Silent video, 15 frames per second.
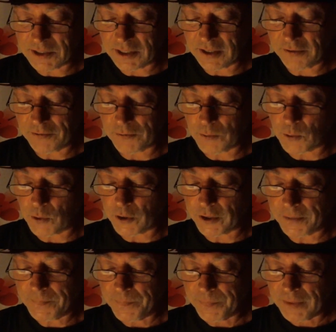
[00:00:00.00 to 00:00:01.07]
of
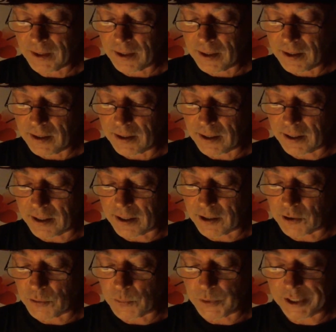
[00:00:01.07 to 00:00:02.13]
4
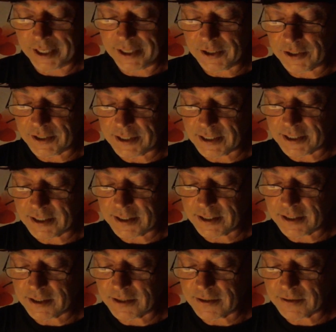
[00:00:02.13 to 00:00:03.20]
would enter
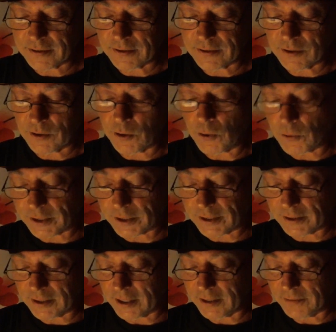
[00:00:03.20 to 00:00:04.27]

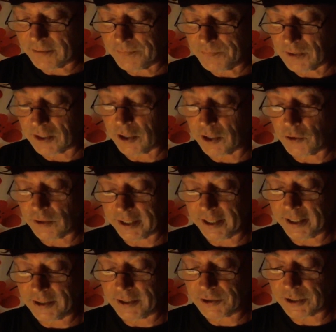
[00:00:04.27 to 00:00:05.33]
only the only
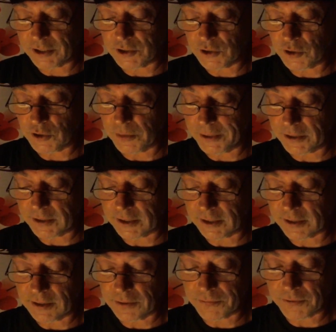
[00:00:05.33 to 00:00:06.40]
entry to the building,
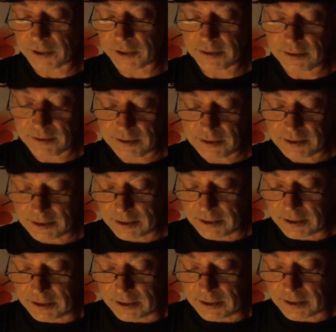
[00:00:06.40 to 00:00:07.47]
the front.
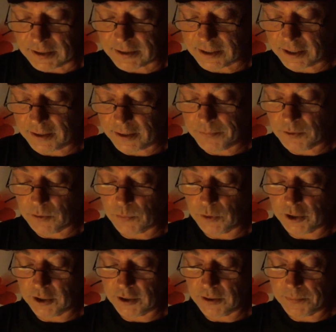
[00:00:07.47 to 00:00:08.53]
The team
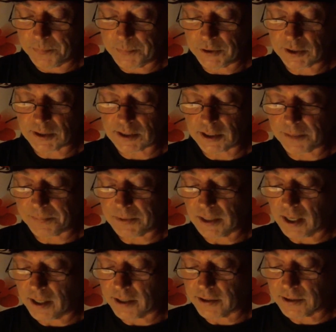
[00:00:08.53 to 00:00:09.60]
would put to sleep the
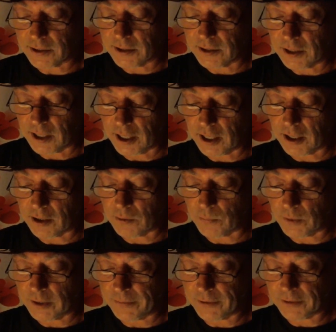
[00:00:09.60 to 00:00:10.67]
guards.
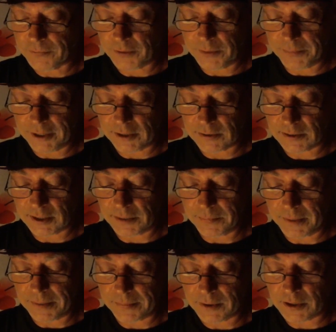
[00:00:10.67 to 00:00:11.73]
One of our female team
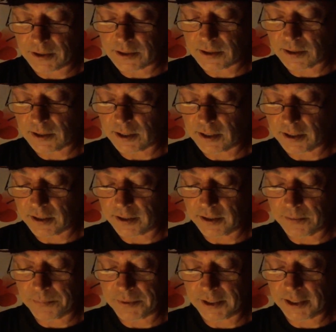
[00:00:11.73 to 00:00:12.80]
members
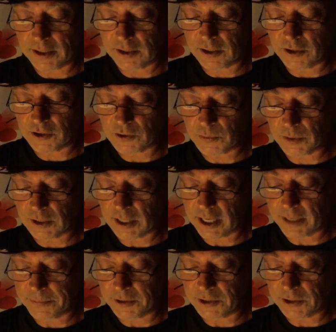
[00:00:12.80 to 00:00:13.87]
in plain clothes would
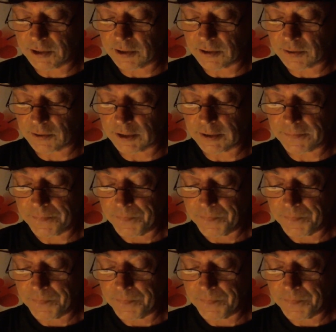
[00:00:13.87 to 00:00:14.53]
calm the children